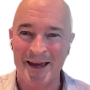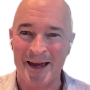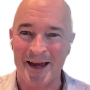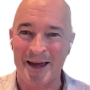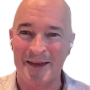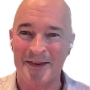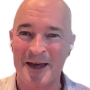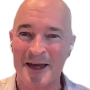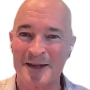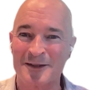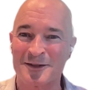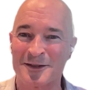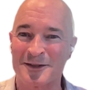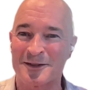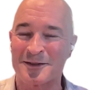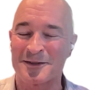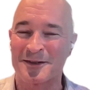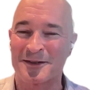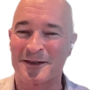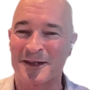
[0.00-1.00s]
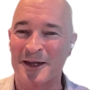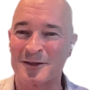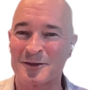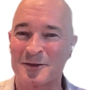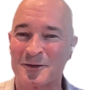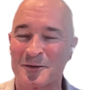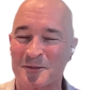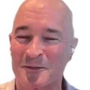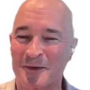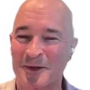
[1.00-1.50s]
And that's
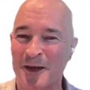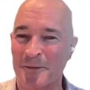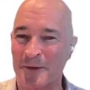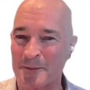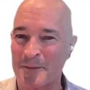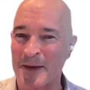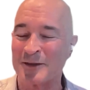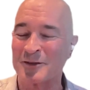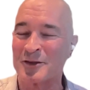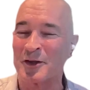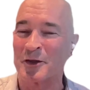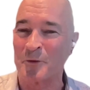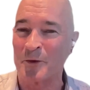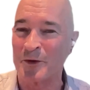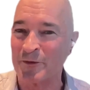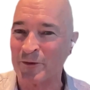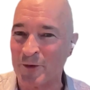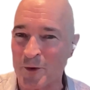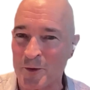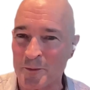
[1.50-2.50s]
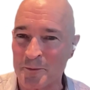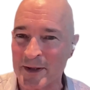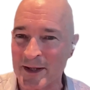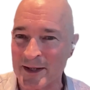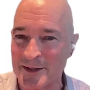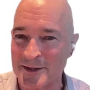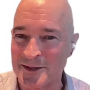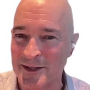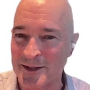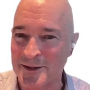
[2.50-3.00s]
coming back to the reform
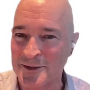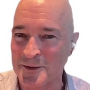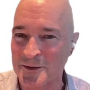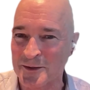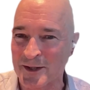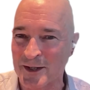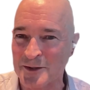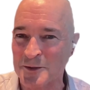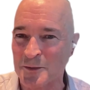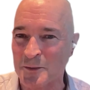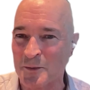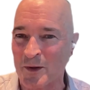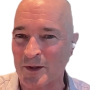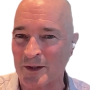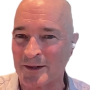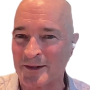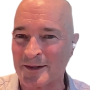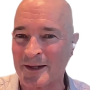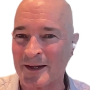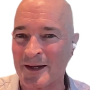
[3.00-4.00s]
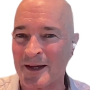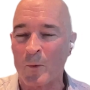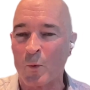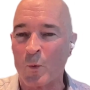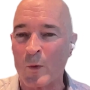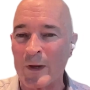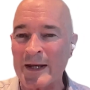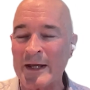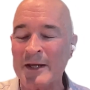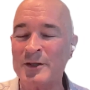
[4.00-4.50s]
piece. That's what
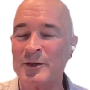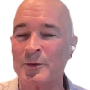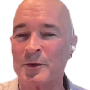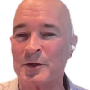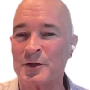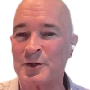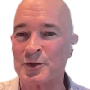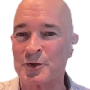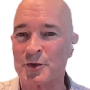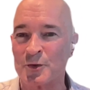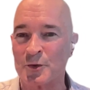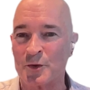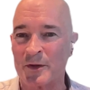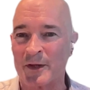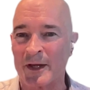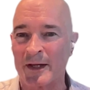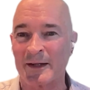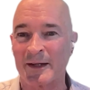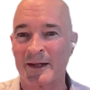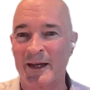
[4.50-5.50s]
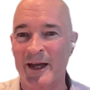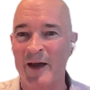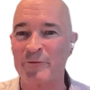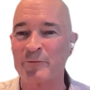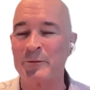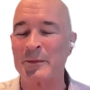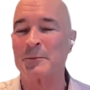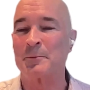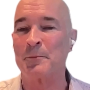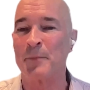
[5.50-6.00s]
we need to ensure, that
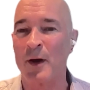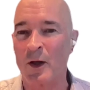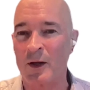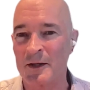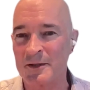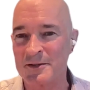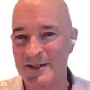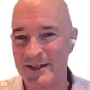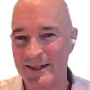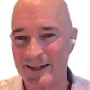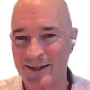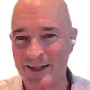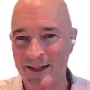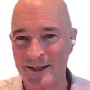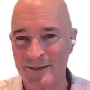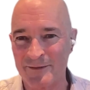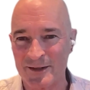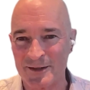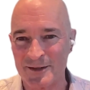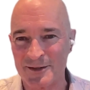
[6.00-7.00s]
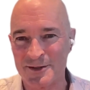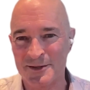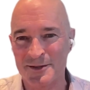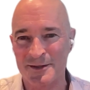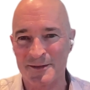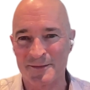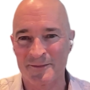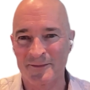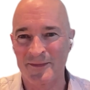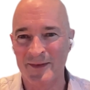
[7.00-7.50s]
government policy levers
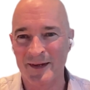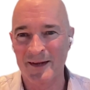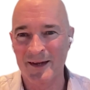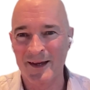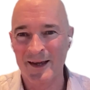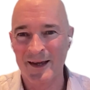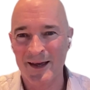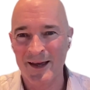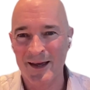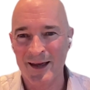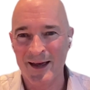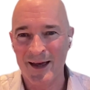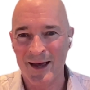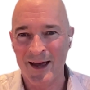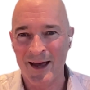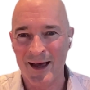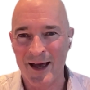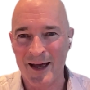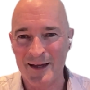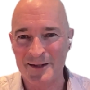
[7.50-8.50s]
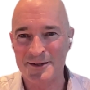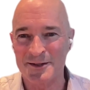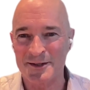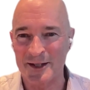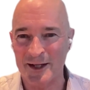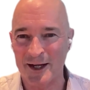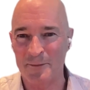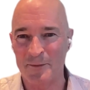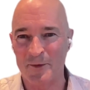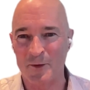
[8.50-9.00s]
are
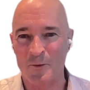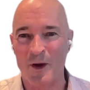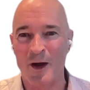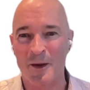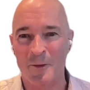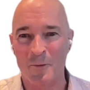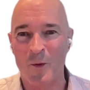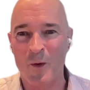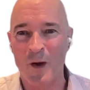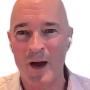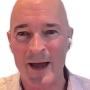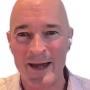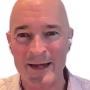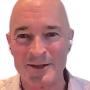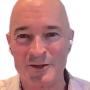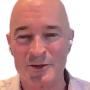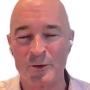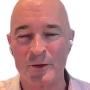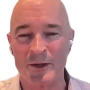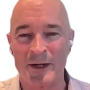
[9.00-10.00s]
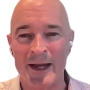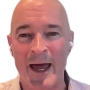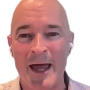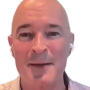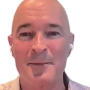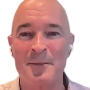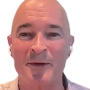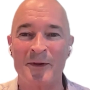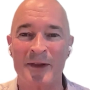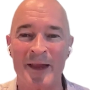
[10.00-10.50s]
set up the right way to
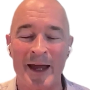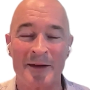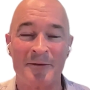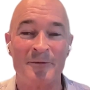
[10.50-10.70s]
enable that